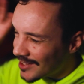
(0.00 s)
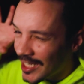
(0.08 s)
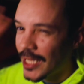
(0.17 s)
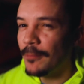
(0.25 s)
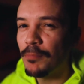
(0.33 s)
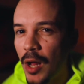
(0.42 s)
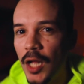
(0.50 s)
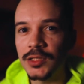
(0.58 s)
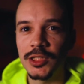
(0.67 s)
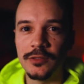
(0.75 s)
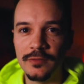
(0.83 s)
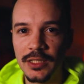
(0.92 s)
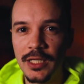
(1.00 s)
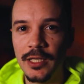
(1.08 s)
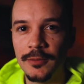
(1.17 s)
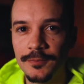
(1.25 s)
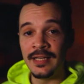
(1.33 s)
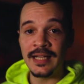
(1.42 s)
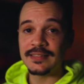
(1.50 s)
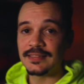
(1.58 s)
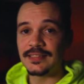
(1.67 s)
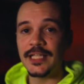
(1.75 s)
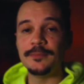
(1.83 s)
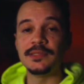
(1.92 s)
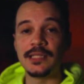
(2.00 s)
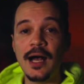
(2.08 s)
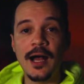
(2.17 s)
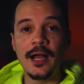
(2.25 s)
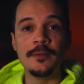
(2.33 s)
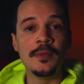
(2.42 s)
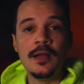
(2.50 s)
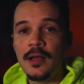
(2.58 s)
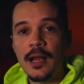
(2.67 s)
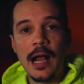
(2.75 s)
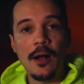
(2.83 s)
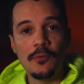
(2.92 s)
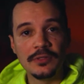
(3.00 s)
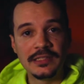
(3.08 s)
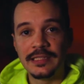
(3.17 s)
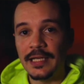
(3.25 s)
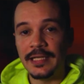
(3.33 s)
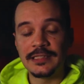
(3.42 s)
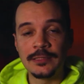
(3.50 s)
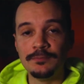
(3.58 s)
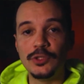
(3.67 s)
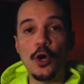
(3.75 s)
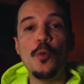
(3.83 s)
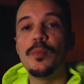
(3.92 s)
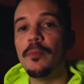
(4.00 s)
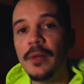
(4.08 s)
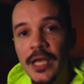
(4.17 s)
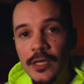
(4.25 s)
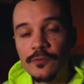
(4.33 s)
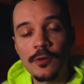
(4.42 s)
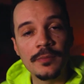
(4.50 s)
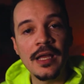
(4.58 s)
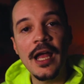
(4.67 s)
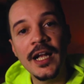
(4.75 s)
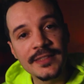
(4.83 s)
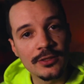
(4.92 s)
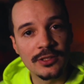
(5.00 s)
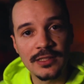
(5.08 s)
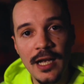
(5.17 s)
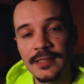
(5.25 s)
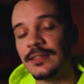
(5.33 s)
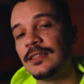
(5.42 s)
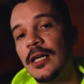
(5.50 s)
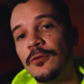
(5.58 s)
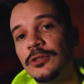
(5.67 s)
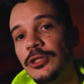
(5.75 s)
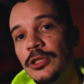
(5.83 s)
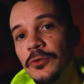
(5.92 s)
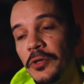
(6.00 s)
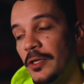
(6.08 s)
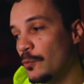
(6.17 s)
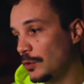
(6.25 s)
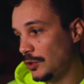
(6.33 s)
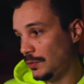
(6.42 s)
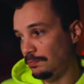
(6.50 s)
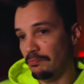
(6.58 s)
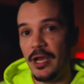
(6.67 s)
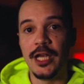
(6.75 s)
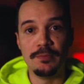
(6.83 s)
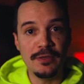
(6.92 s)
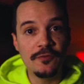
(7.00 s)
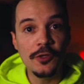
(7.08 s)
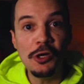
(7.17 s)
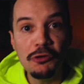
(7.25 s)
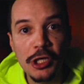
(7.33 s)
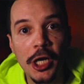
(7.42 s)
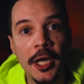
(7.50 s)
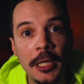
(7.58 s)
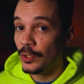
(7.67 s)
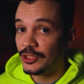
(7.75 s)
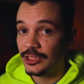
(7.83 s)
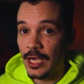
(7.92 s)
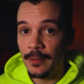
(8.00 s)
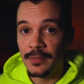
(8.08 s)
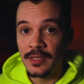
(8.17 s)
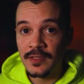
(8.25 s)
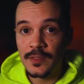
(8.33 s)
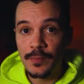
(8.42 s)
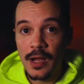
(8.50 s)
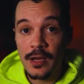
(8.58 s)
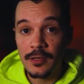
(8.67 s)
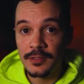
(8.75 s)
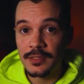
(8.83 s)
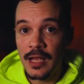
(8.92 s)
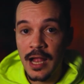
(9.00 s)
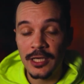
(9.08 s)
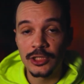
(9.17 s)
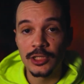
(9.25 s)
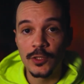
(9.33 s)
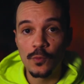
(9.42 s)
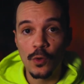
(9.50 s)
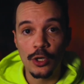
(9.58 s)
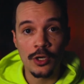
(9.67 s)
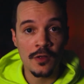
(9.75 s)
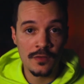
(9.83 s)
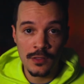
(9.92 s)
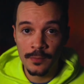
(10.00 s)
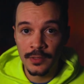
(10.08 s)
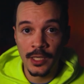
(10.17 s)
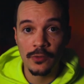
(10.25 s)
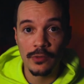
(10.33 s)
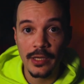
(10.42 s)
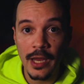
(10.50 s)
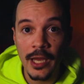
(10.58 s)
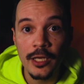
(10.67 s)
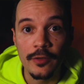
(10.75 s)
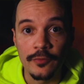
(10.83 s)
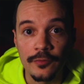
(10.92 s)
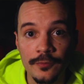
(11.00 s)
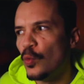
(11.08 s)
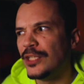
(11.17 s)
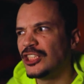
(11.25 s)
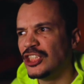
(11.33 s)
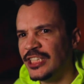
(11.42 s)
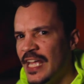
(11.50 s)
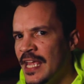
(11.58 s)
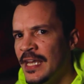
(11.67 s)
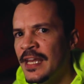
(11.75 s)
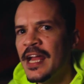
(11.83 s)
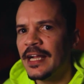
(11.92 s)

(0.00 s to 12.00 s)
thinking positive again. And at the same time, I was getting some dopamine from the exercises I was doing, which made me feel good, which got me inspired to actually work on something creative, which then